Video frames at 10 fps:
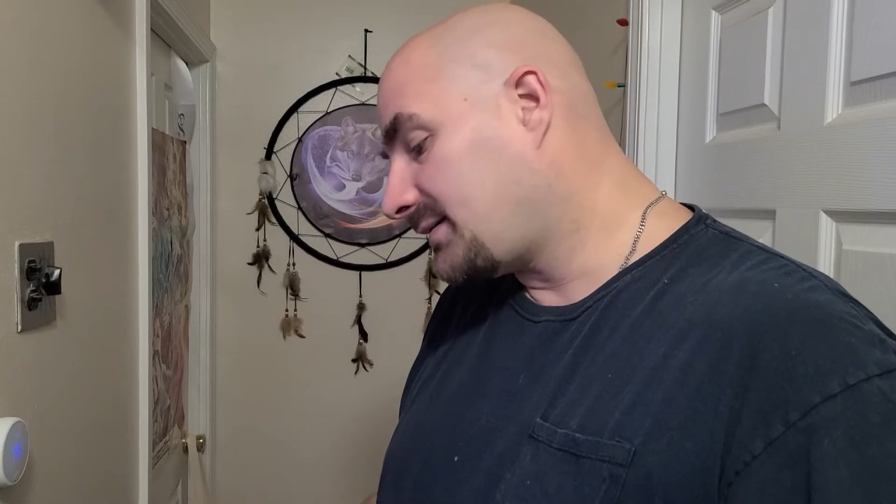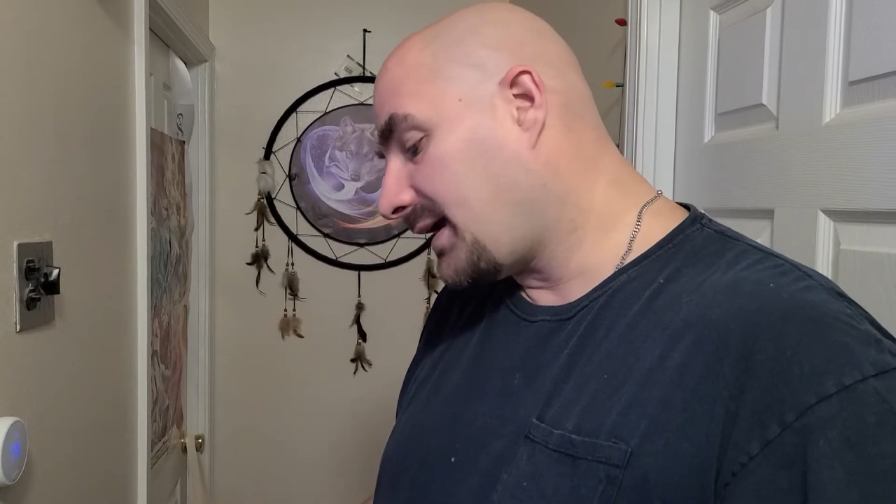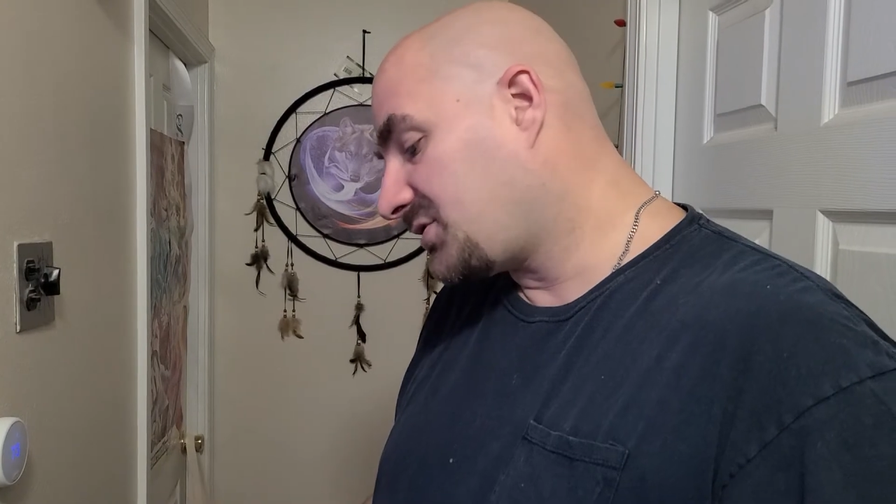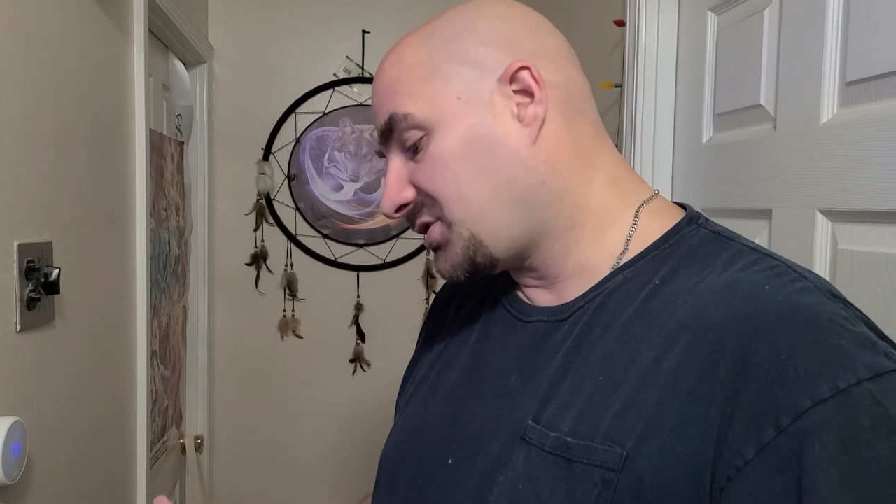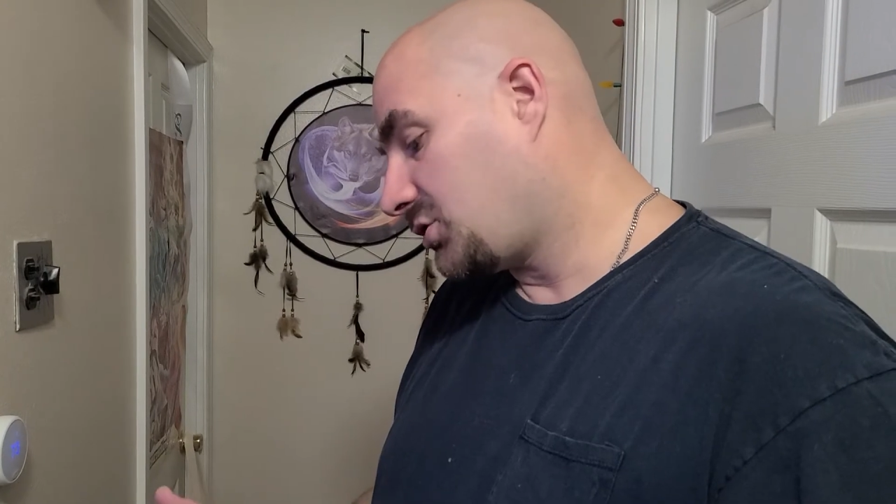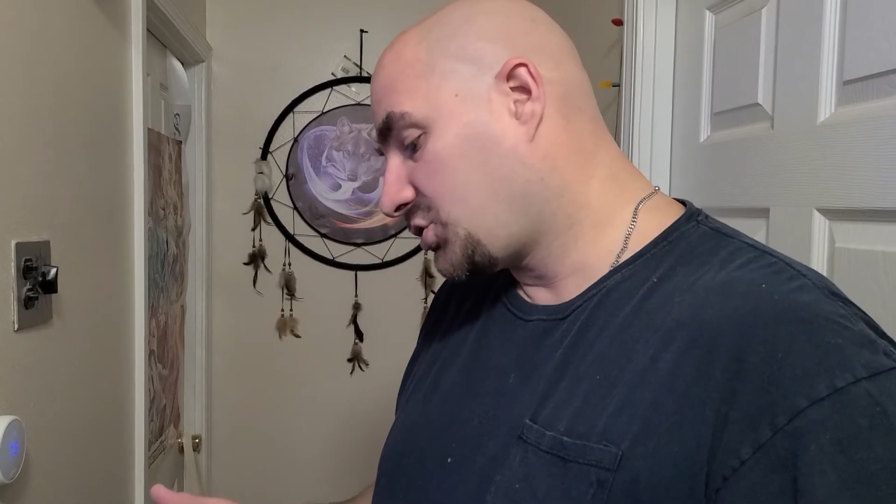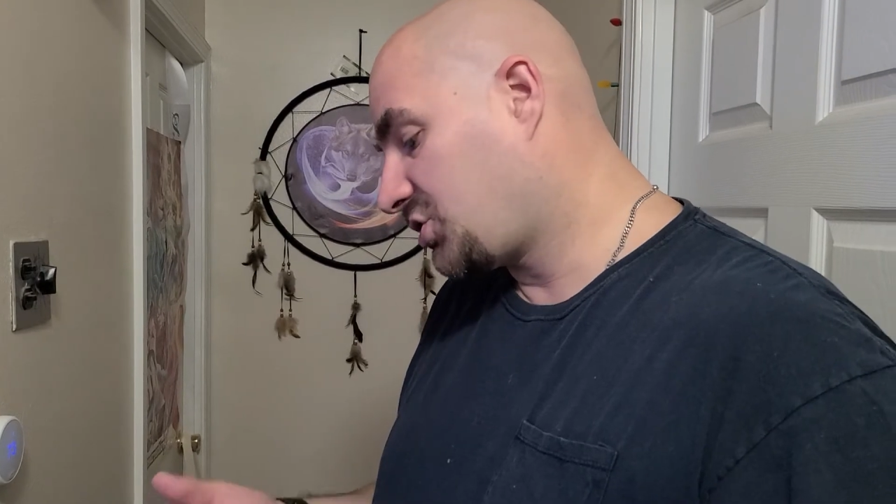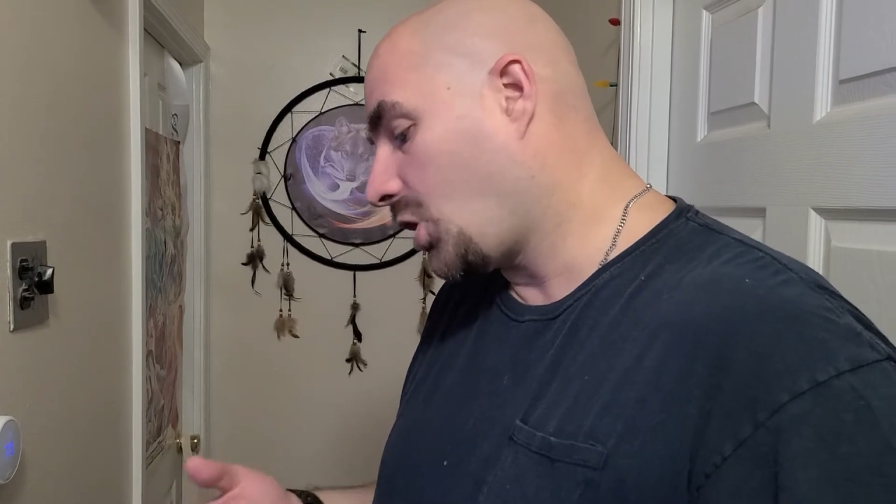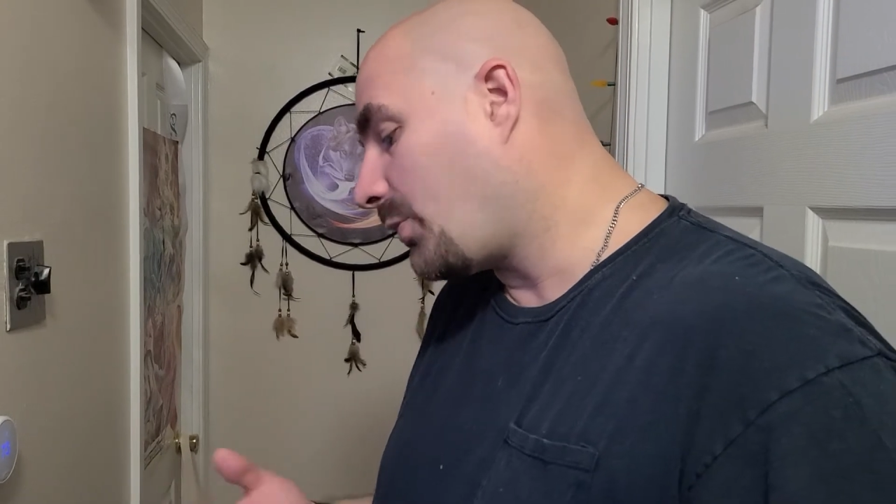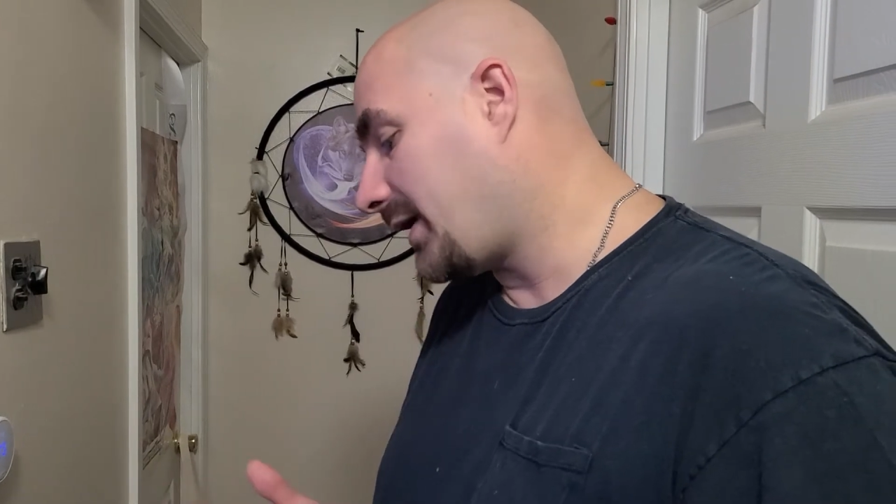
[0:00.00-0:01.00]
test
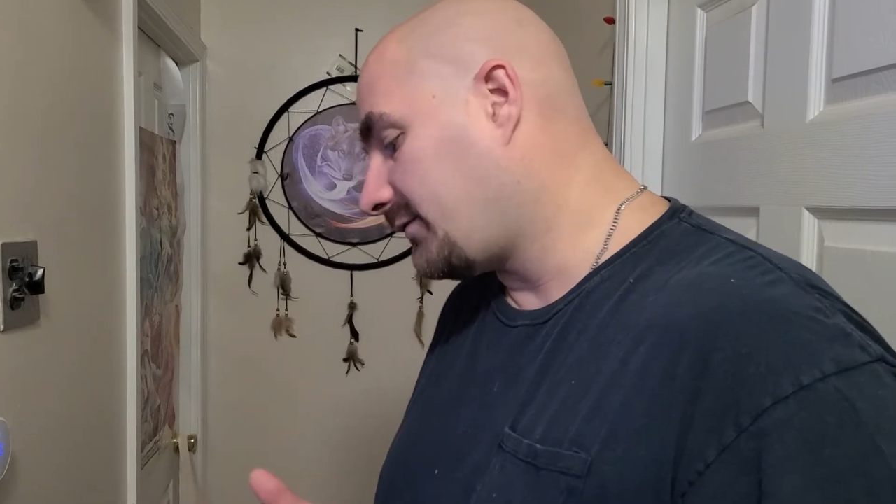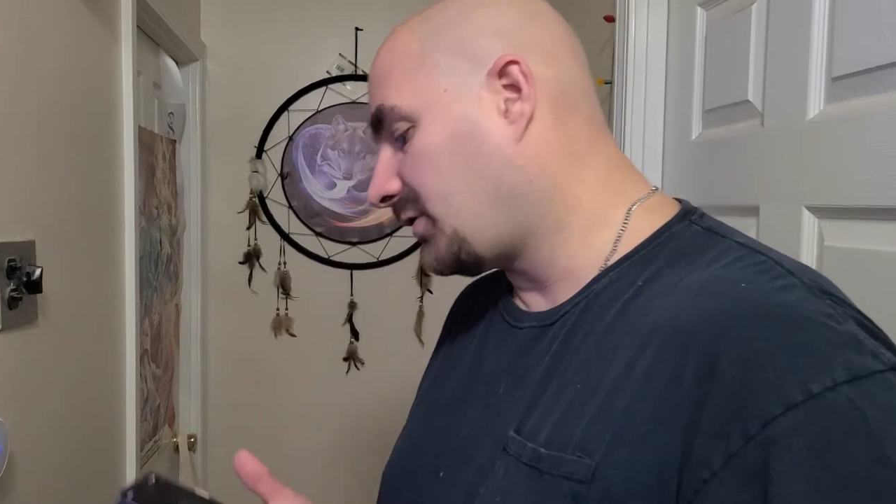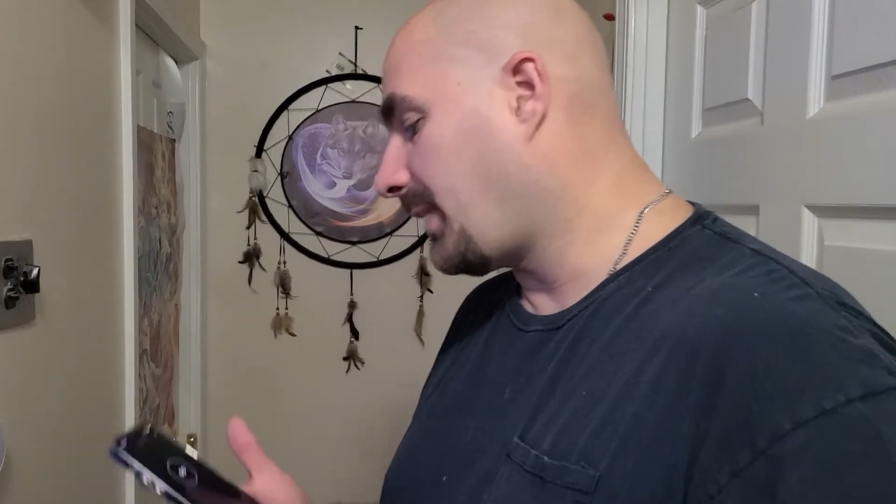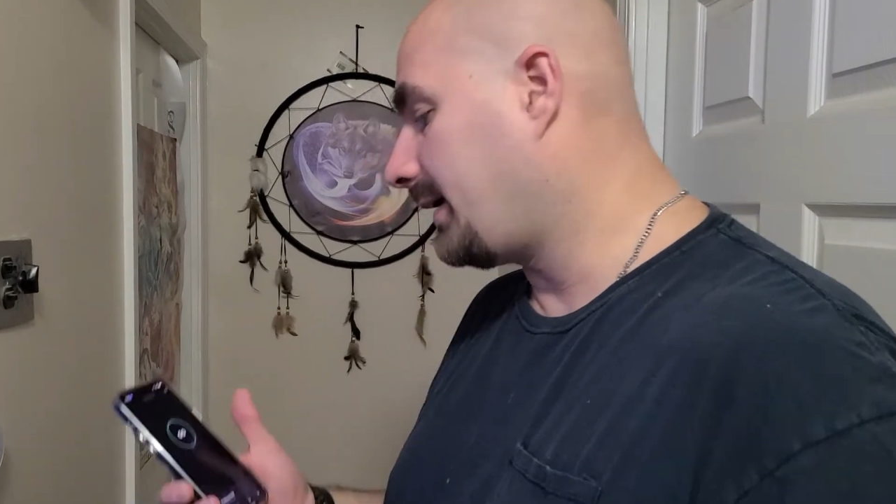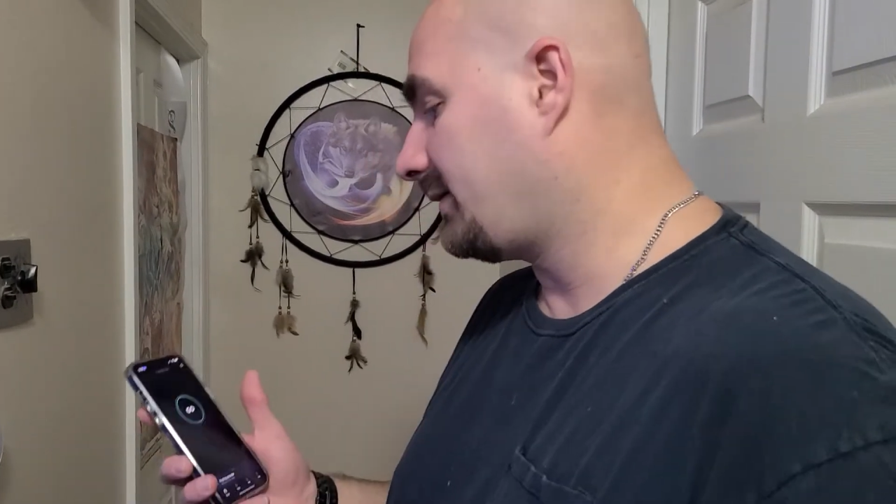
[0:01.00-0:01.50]
showing everybody